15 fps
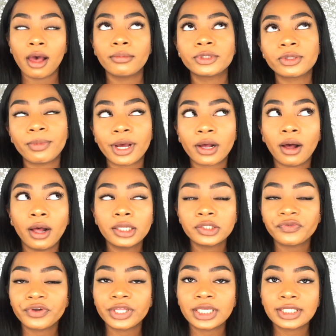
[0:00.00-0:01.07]
So my
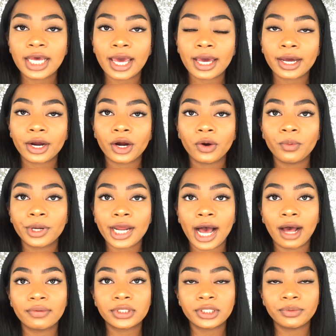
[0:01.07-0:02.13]
cons for this hair would
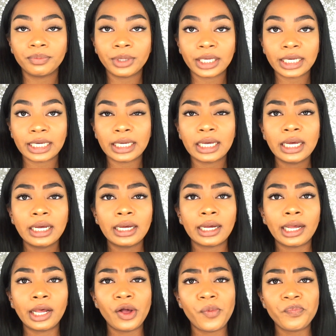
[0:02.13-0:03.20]
have to be,
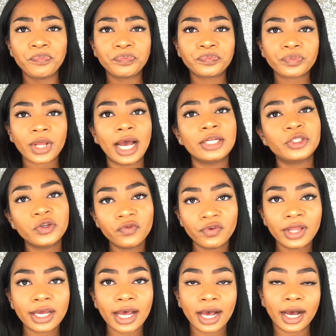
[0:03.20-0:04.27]
I do
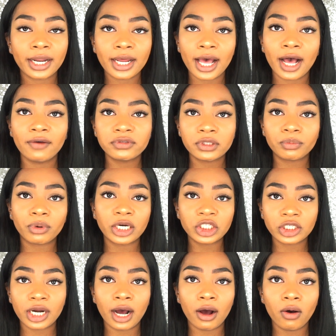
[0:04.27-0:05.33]
feel like I kind of have to
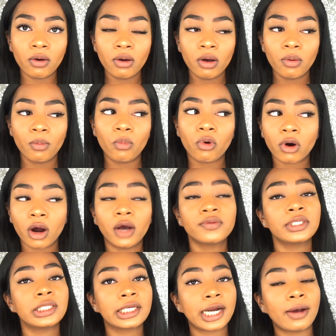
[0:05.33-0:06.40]
brush it out more
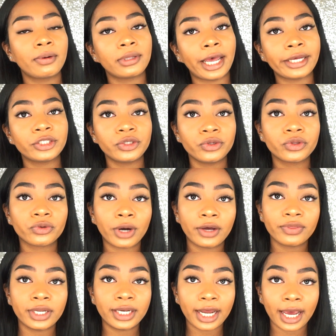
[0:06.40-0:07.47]
often than I would like to
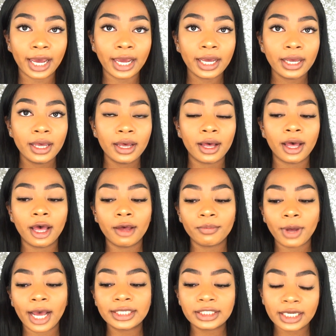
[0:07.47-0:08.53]
throughout the day.
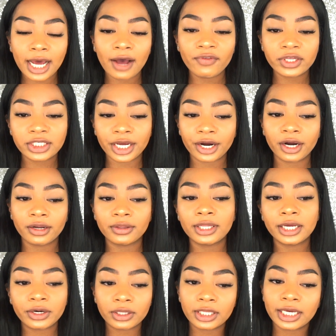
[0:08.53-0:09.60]
I did have this hair,
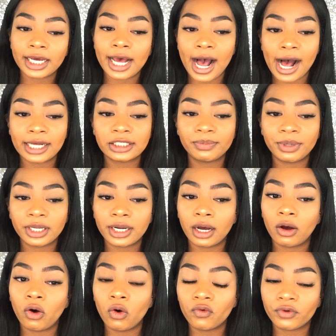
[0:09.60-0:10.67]
literally it has been
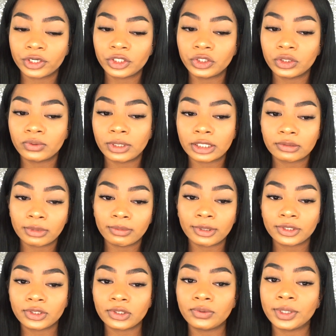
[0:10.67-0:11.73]
over 2 weeks,
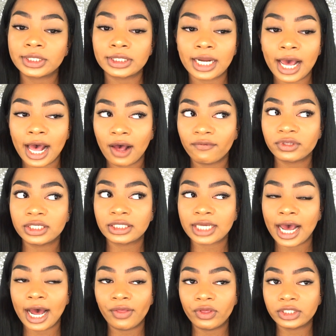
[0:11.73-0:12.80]
maybe 2 weeks and a half since
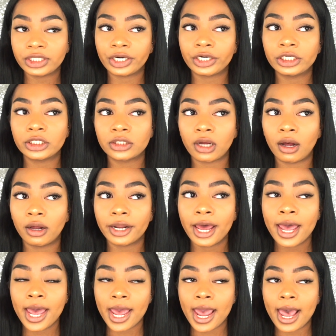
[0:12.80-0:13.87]
I had this hair installed,
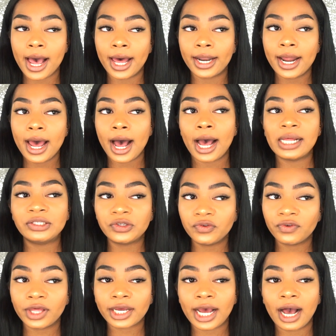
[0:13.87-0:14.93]
and I do
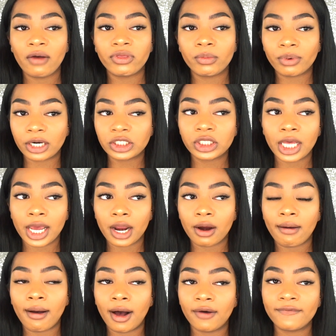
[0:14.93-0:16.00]
feel like I have to brush the
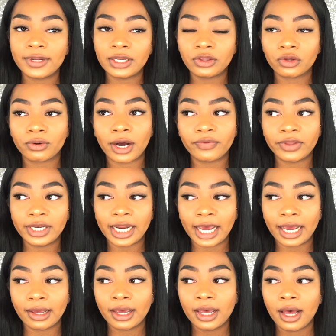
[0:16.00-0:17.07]
hair often throughout the
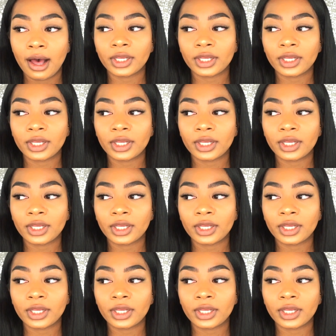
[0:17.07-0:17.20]
day.